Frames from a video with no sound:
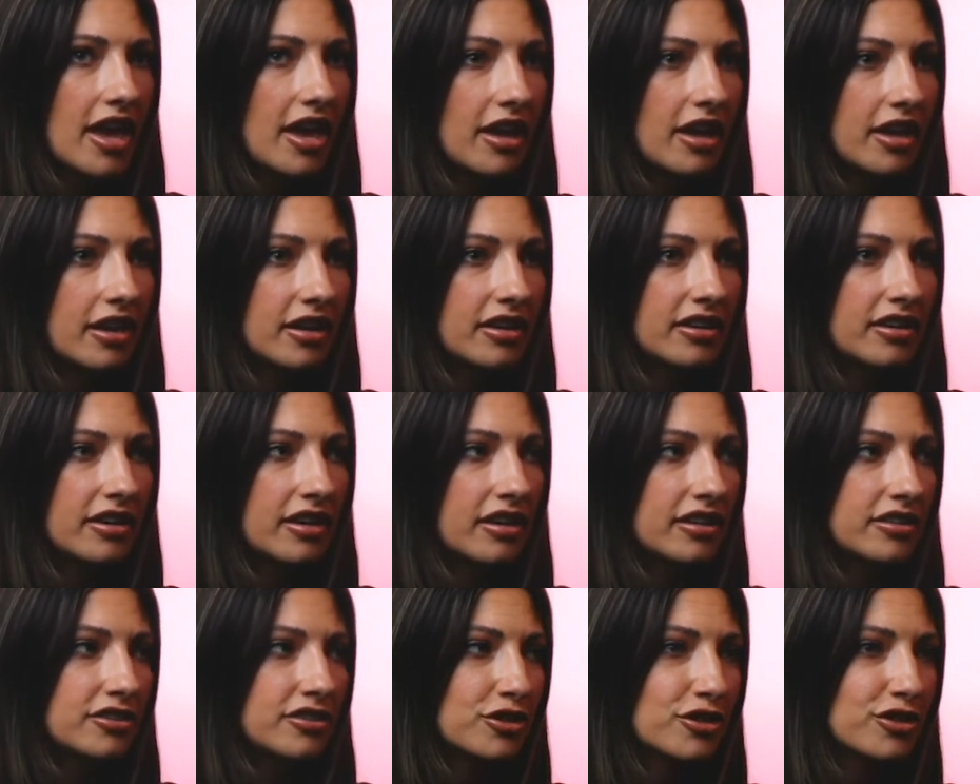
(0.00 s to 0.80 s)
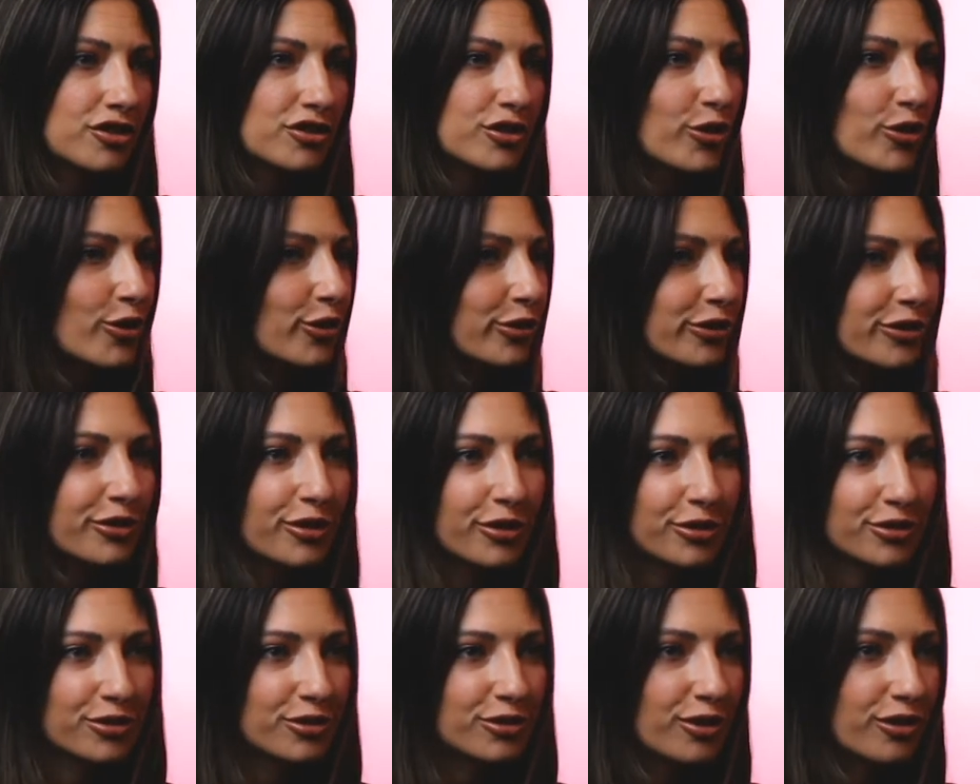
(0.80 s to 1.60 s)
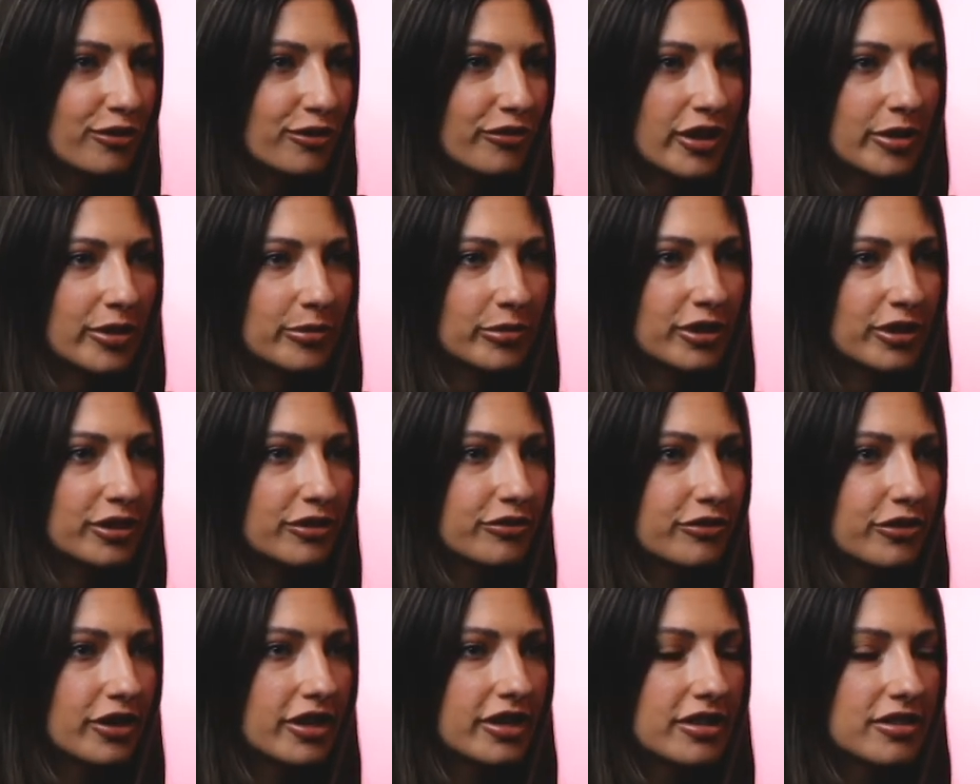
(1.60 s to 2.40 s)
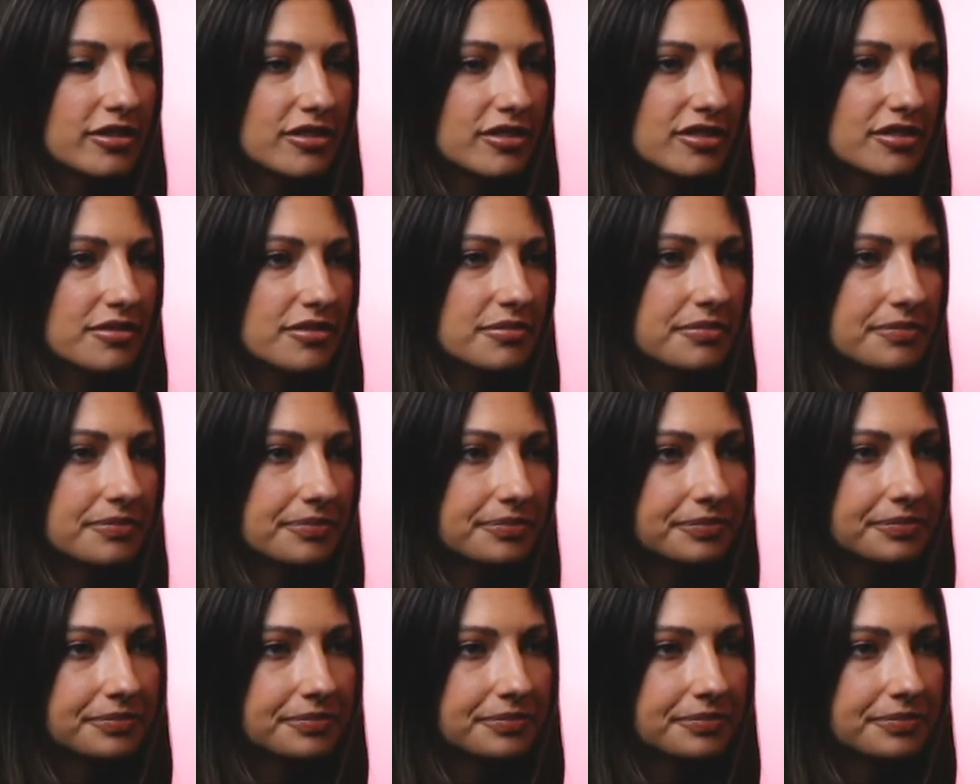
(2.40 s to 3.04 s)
and just hold close to your family and friends.